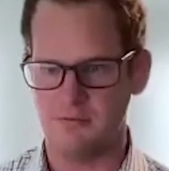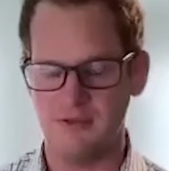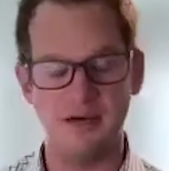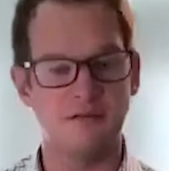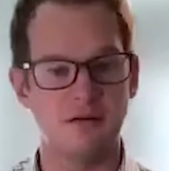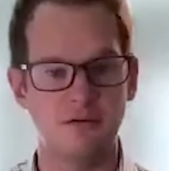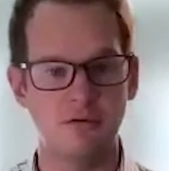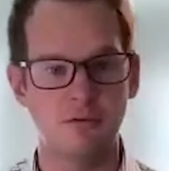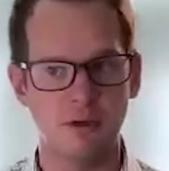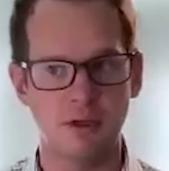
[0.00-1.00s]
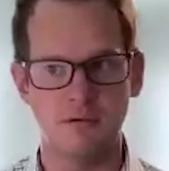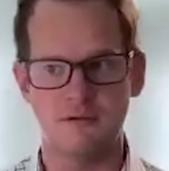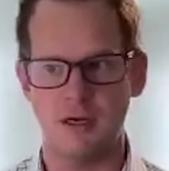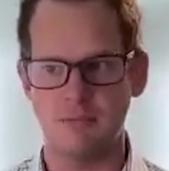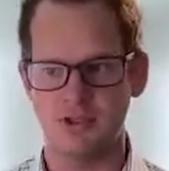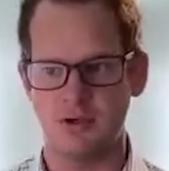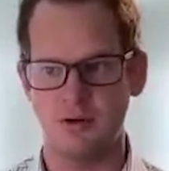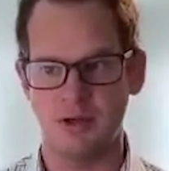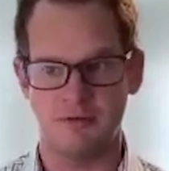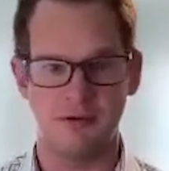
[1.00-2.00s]
thing to do in
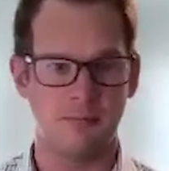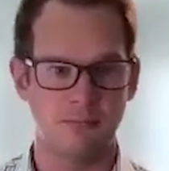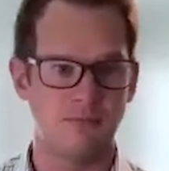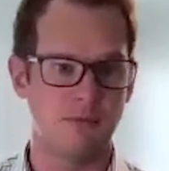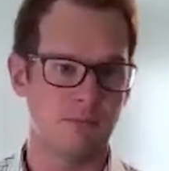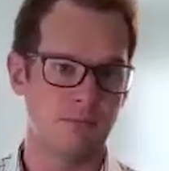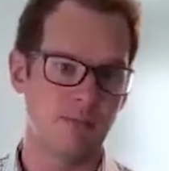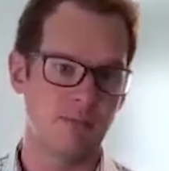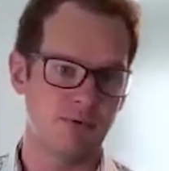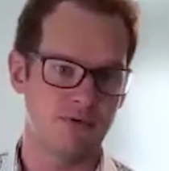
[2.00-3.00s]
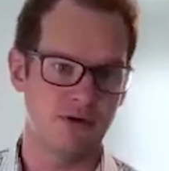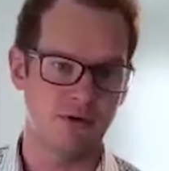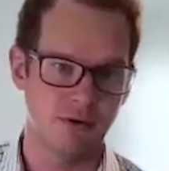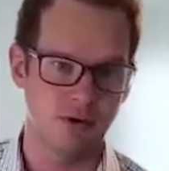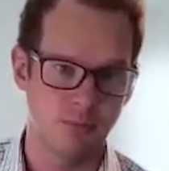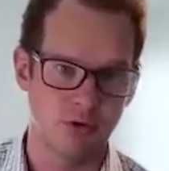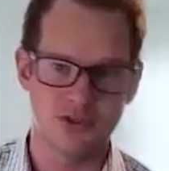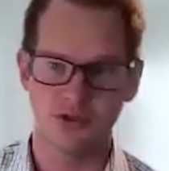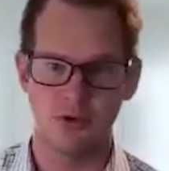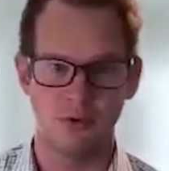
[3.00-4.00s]
cybersecurity. I think even maybe particularly more
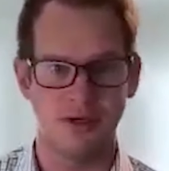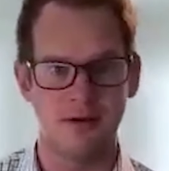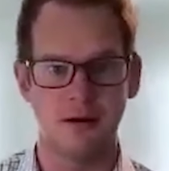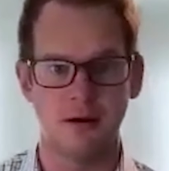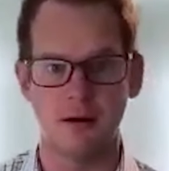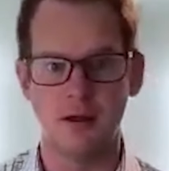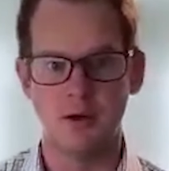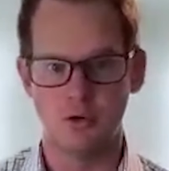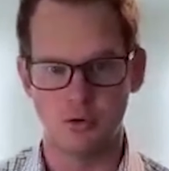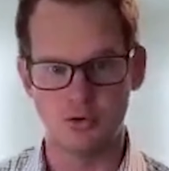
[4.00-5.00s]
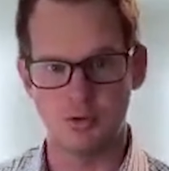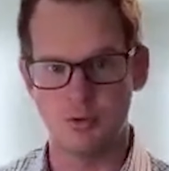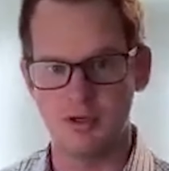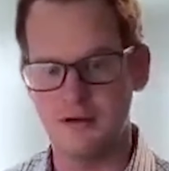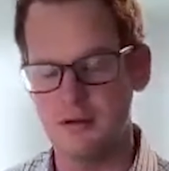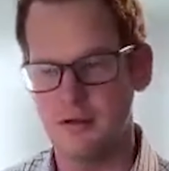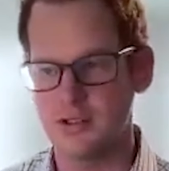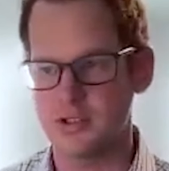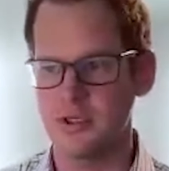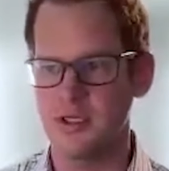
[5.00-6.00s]
so in the grocery retail
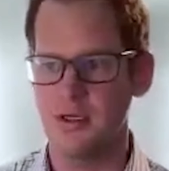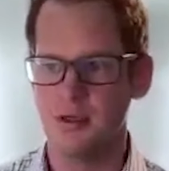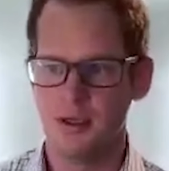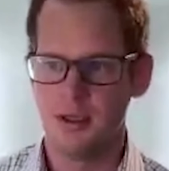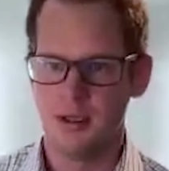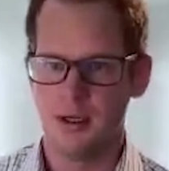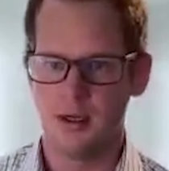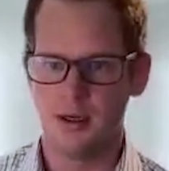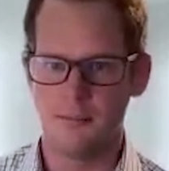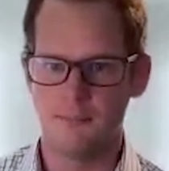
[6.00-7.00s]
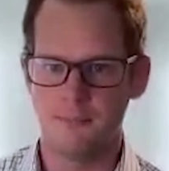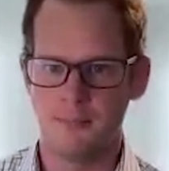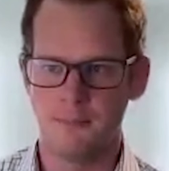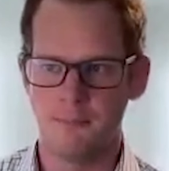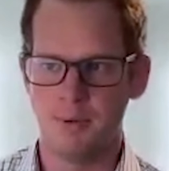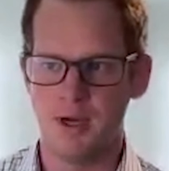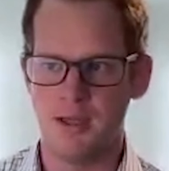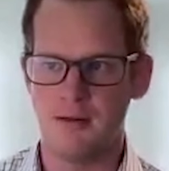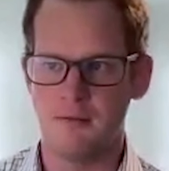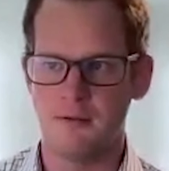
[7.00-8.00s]
industry.
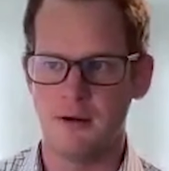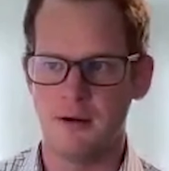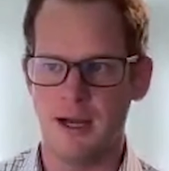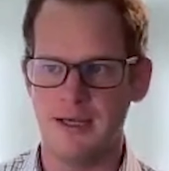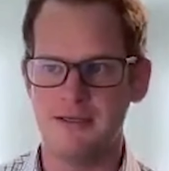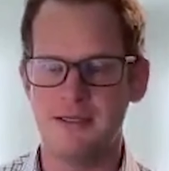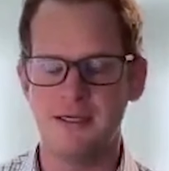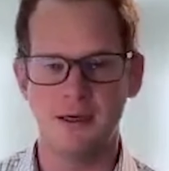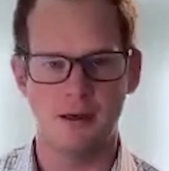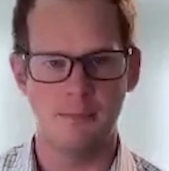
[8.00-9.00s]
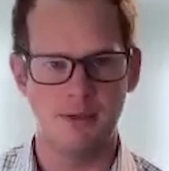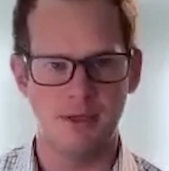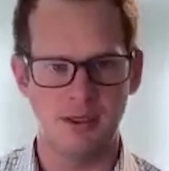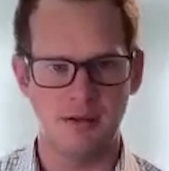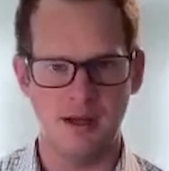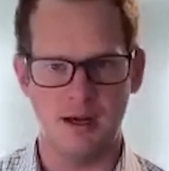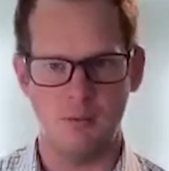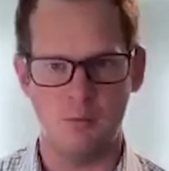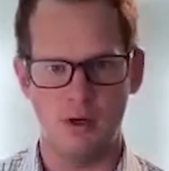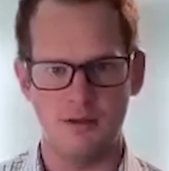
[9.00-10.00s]
But the idea being that
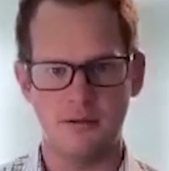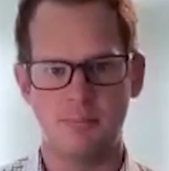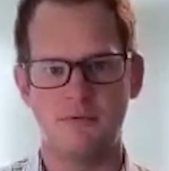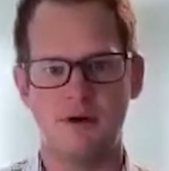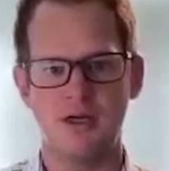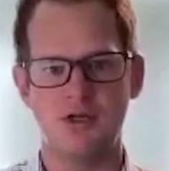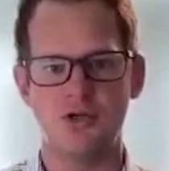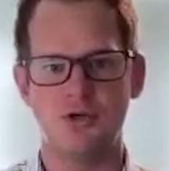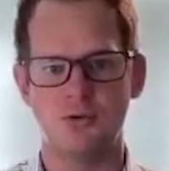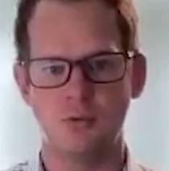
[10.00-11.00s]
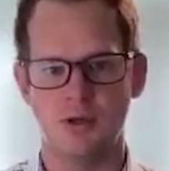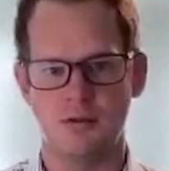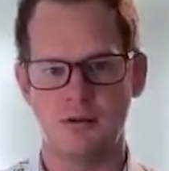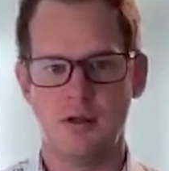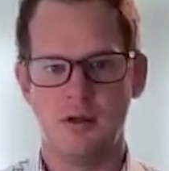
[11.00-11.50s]
I want to provide you with